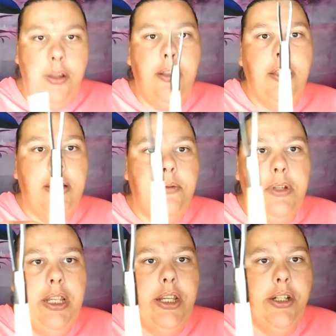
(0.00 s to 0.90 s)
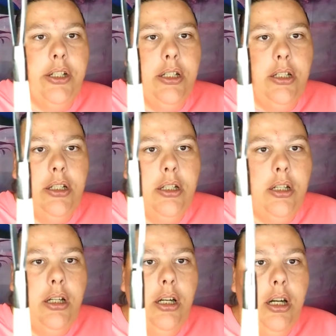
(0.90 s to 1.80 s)
this one here,
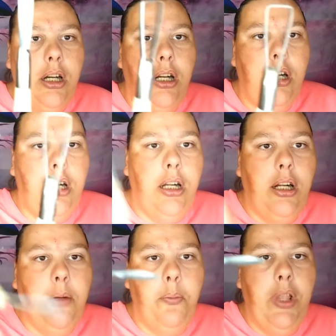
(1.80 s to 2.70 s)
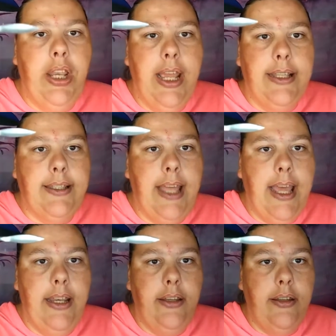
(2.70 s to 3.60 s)
and it has
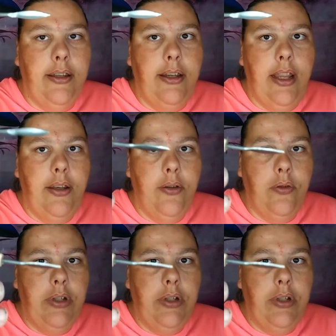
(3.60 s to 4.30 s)
that end on